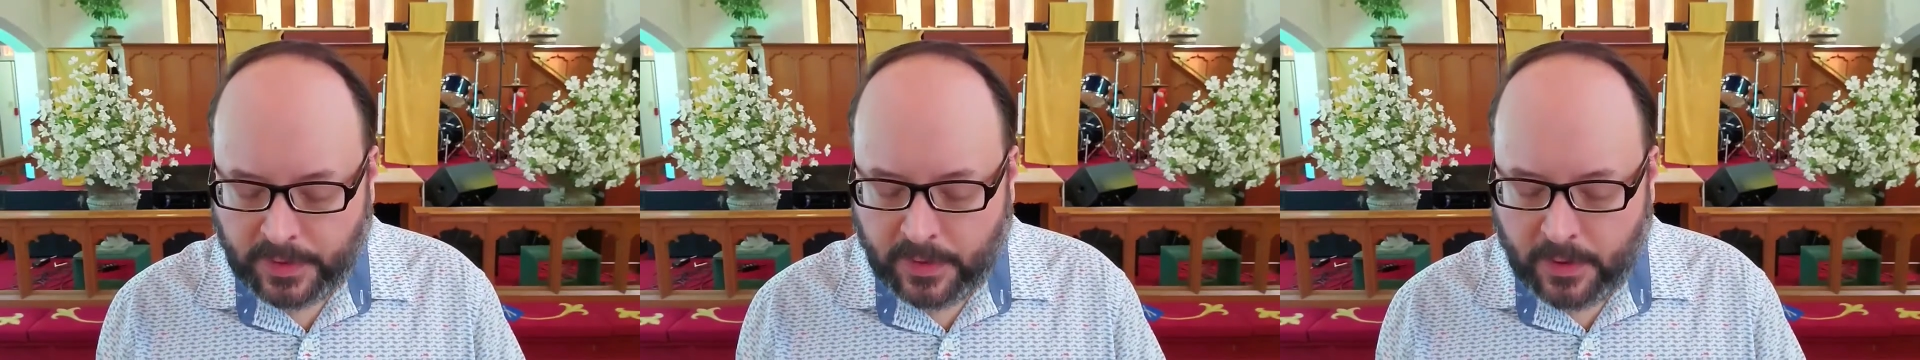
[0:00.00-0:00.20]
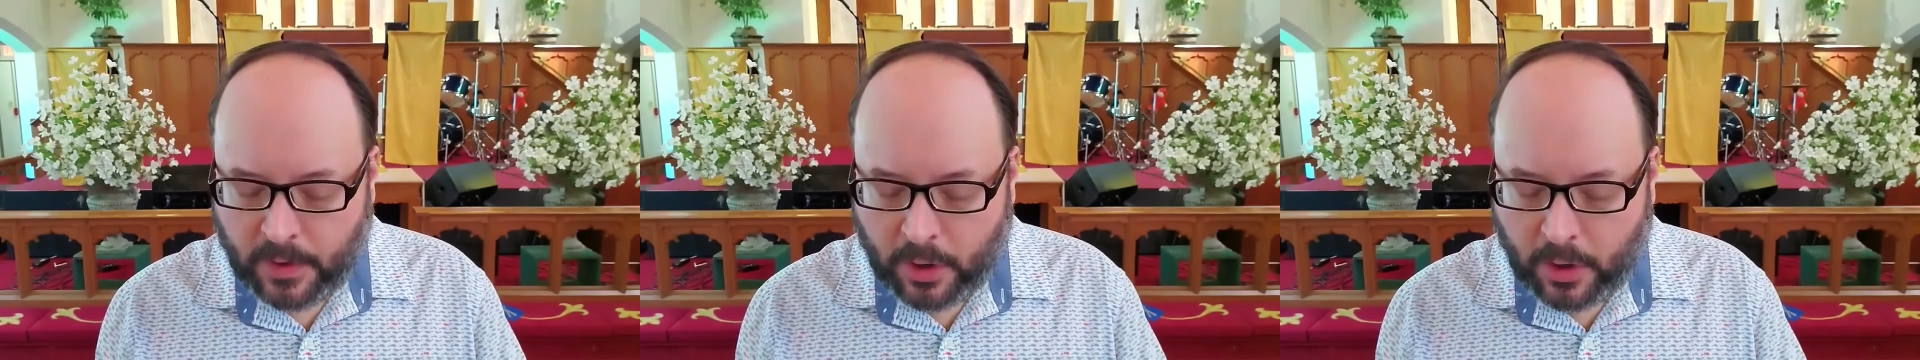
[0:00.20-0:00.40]

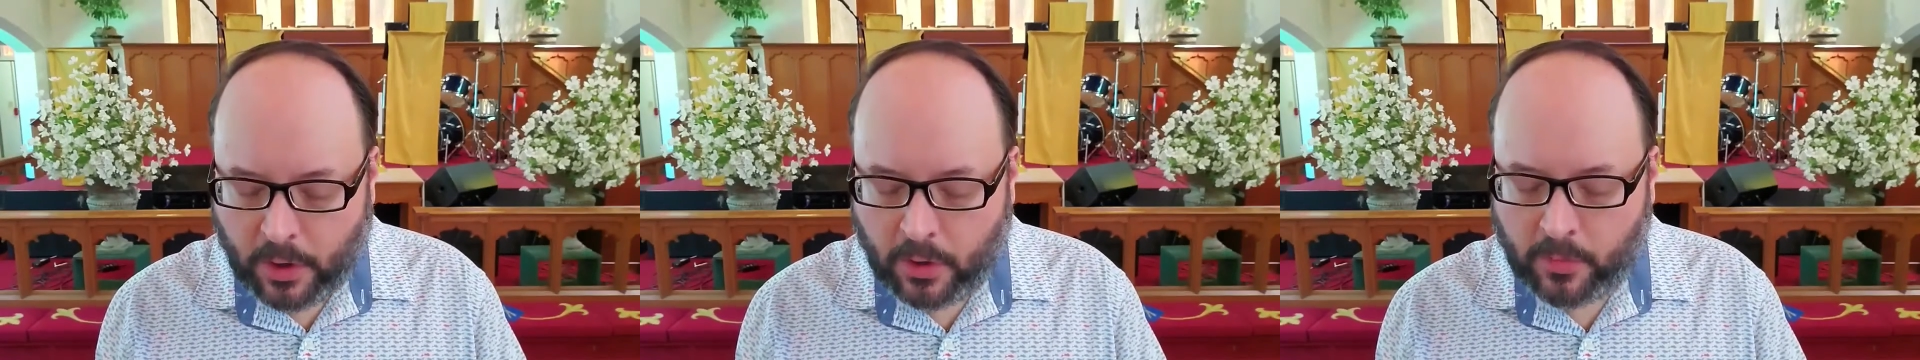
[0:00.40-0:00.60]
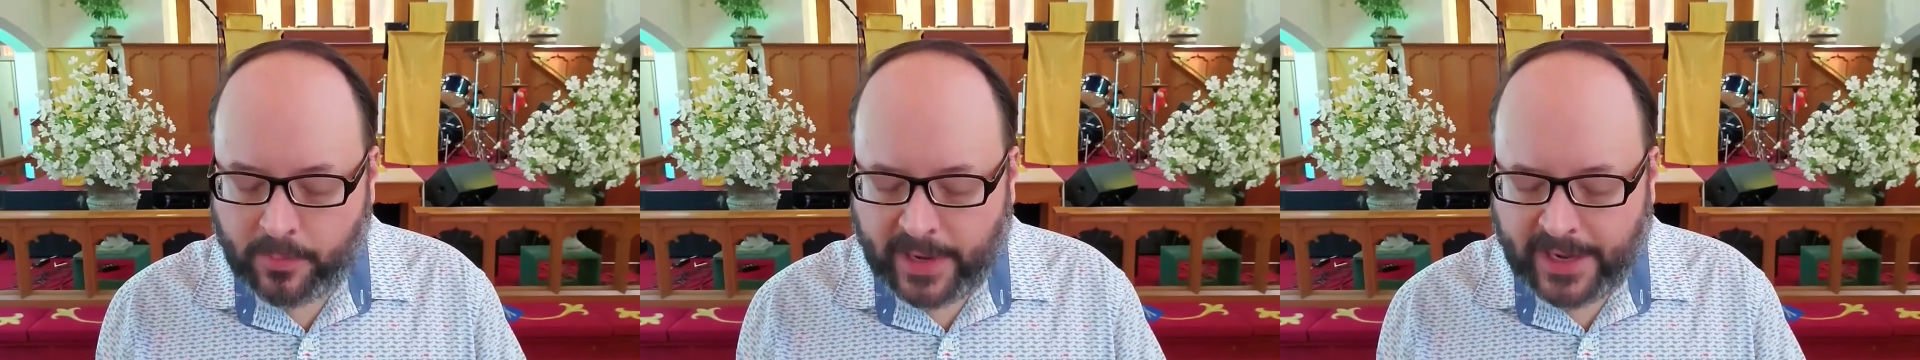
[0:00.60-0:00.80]

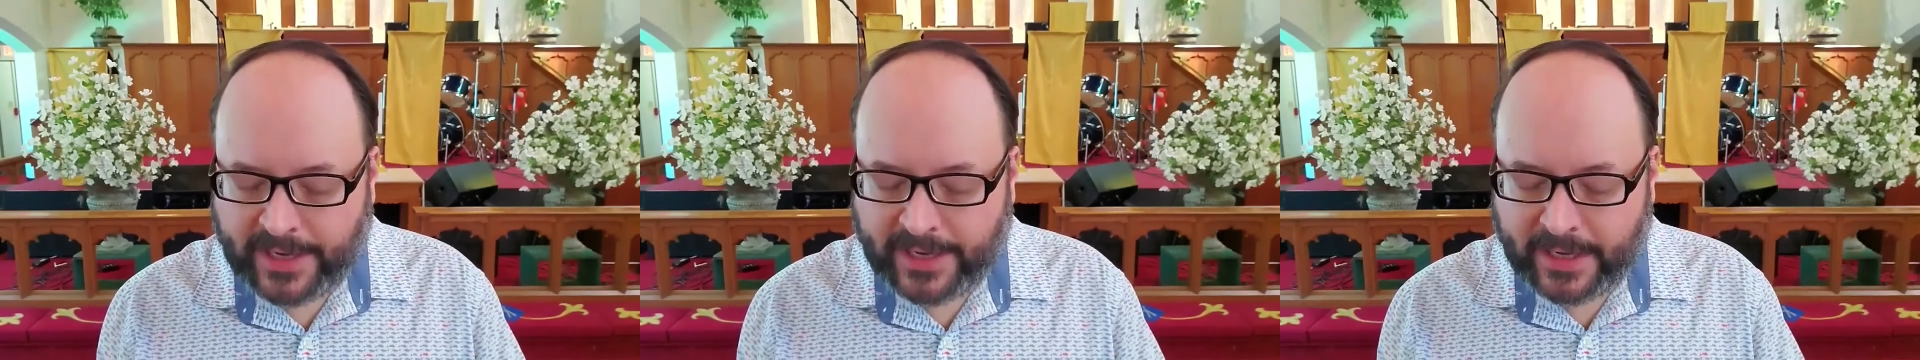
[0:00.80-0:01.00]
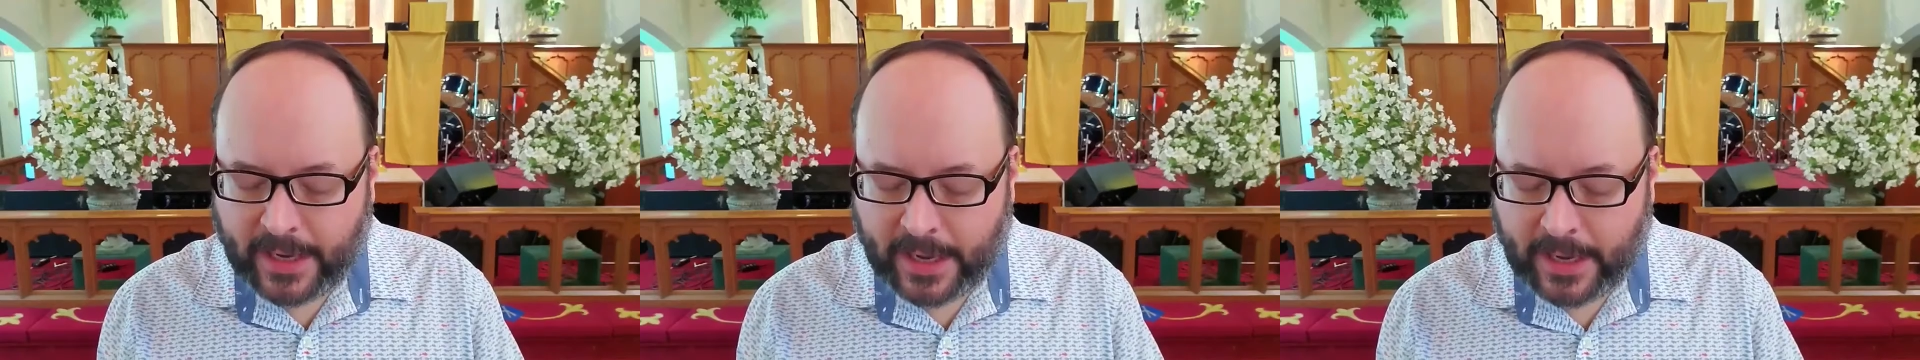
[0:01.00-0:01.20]
Almighty
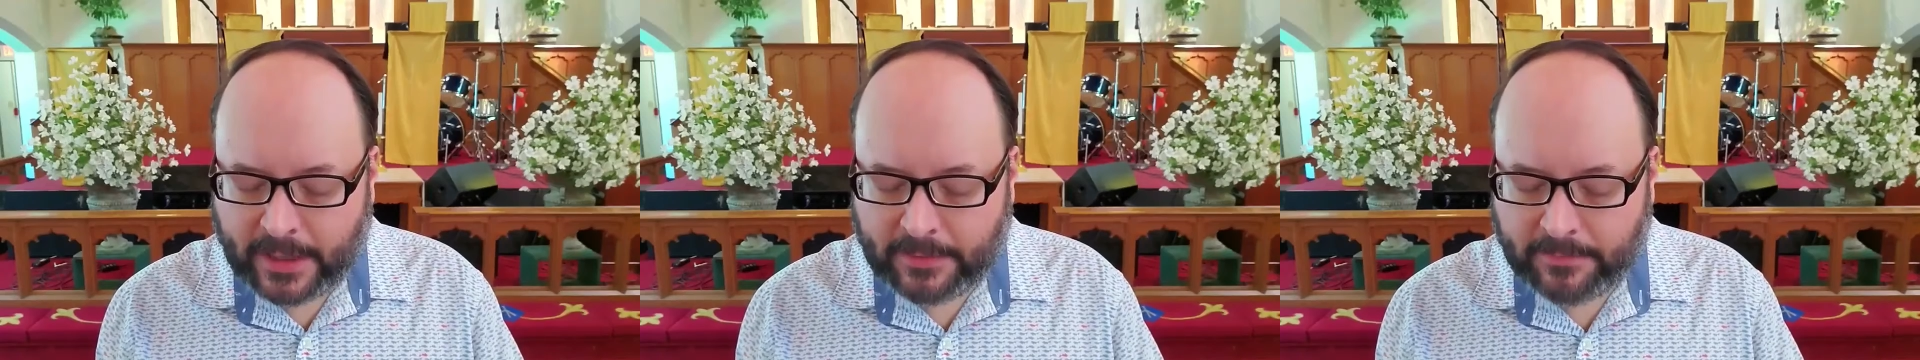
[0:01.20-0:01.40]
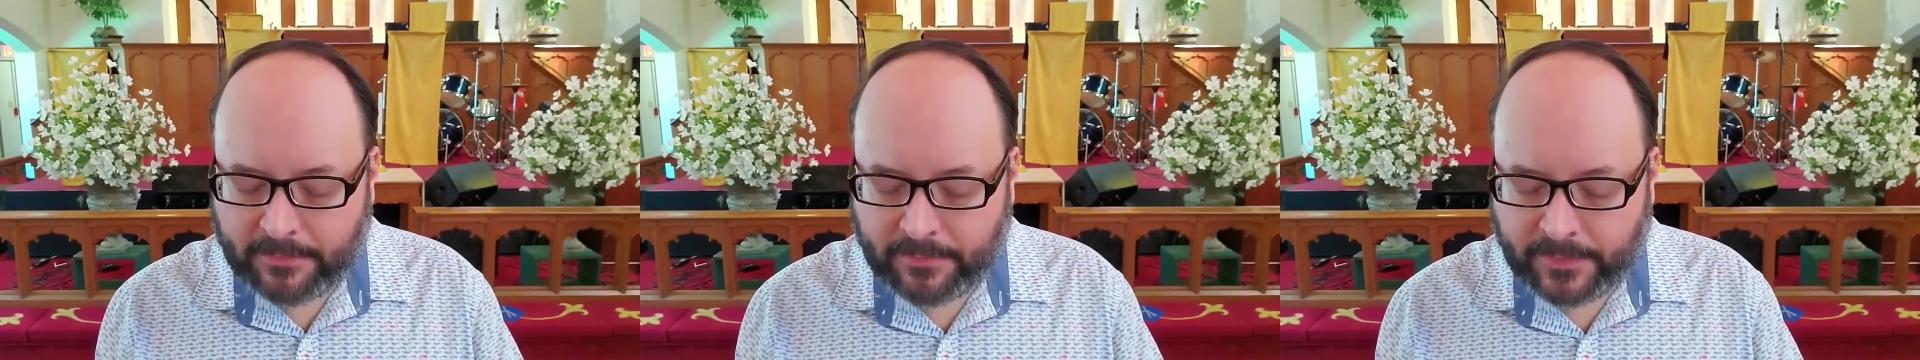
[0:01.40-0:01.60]
God,
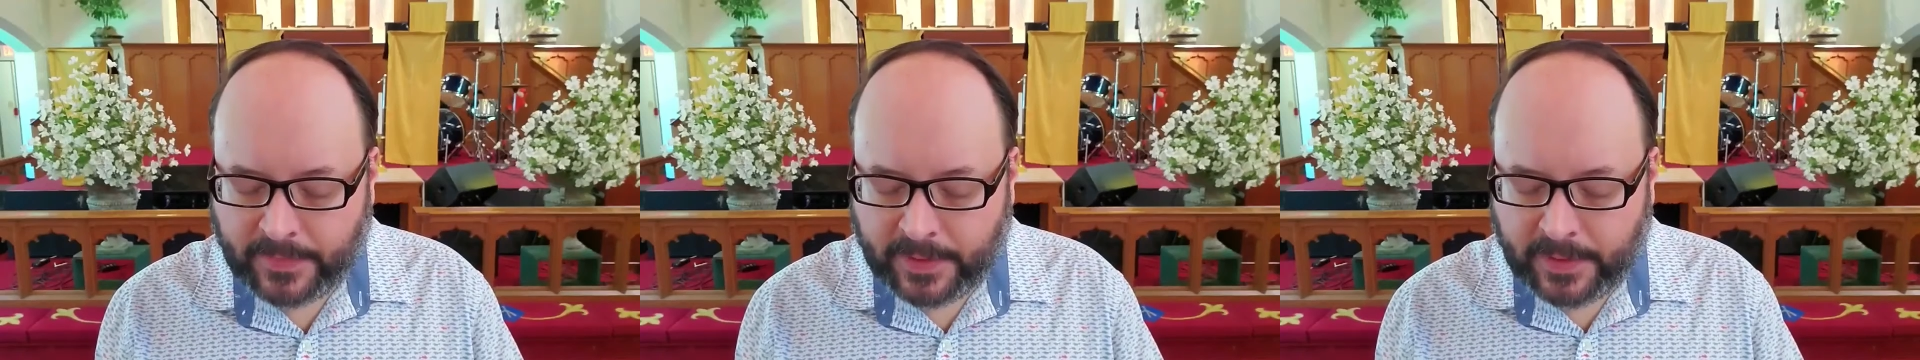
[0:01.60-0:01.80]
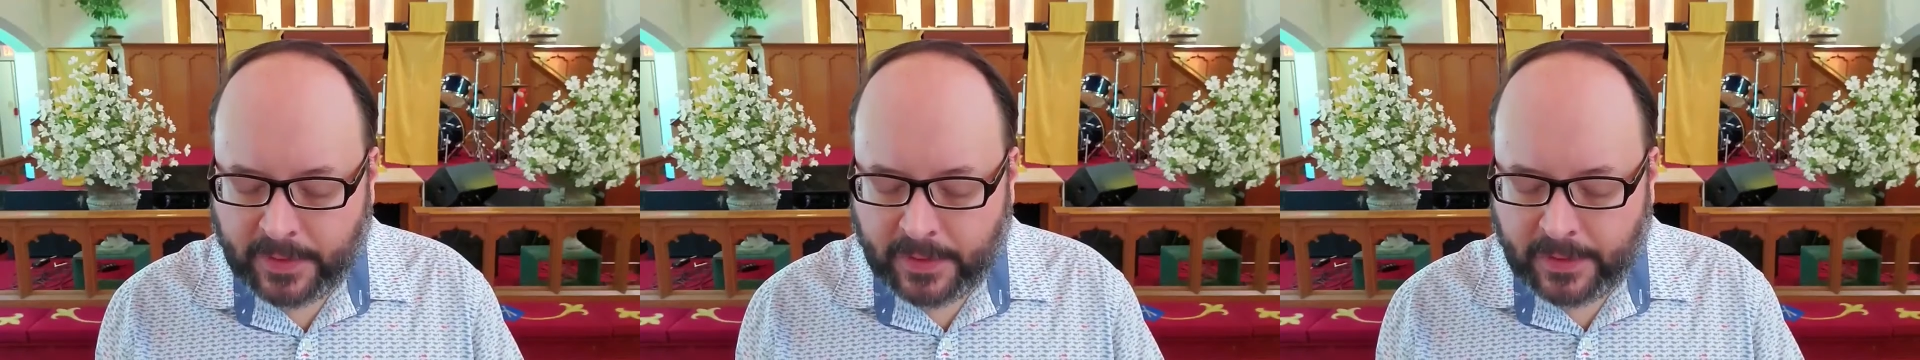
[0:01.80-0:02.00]

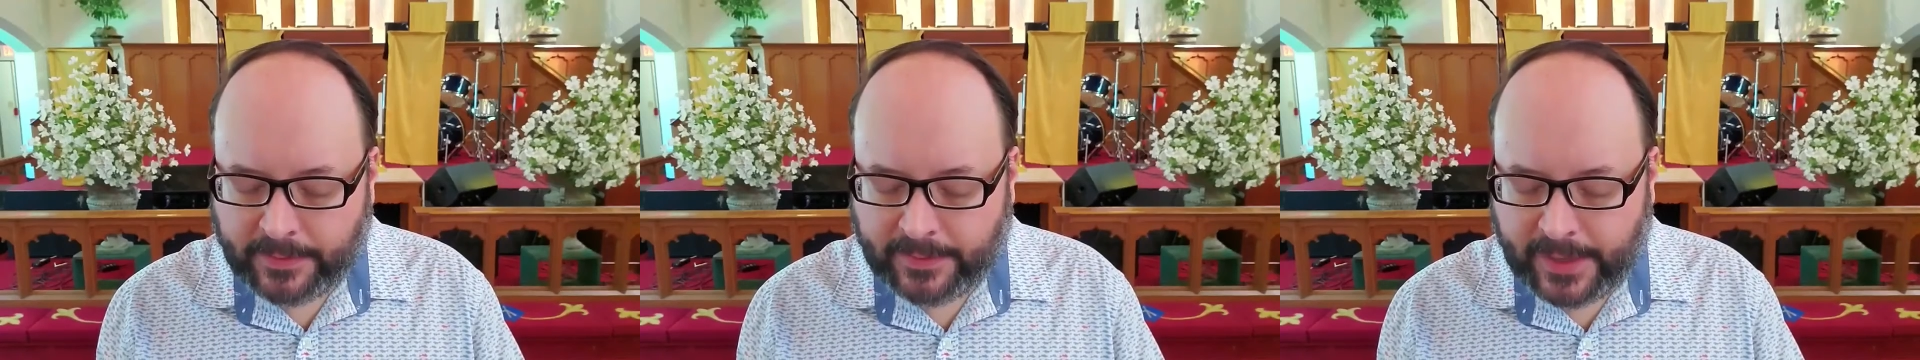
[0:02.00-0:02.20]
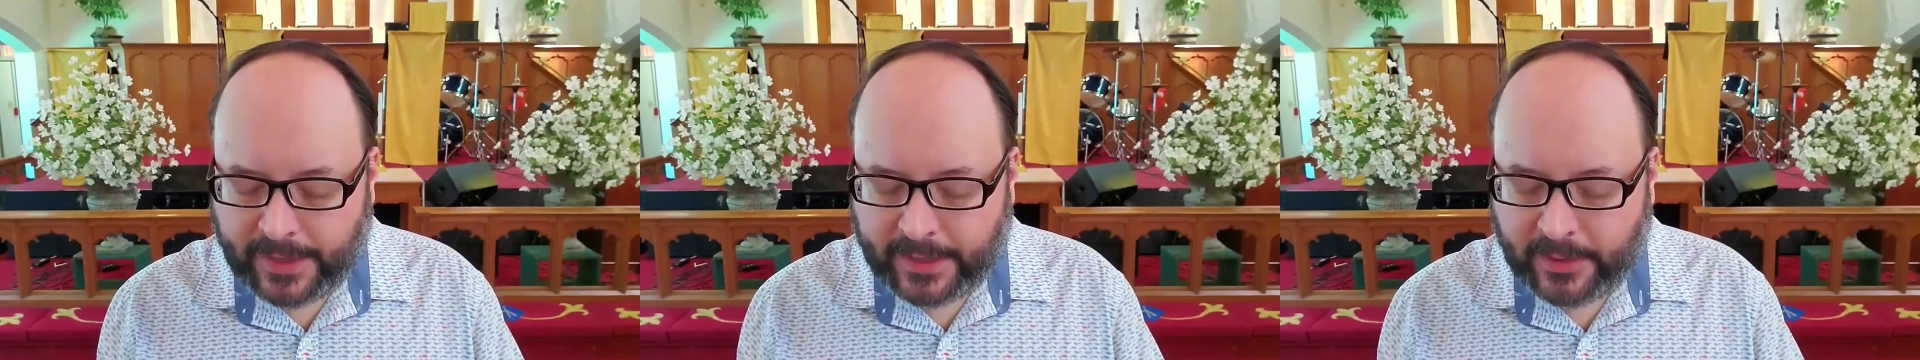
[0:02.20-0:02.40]
thank you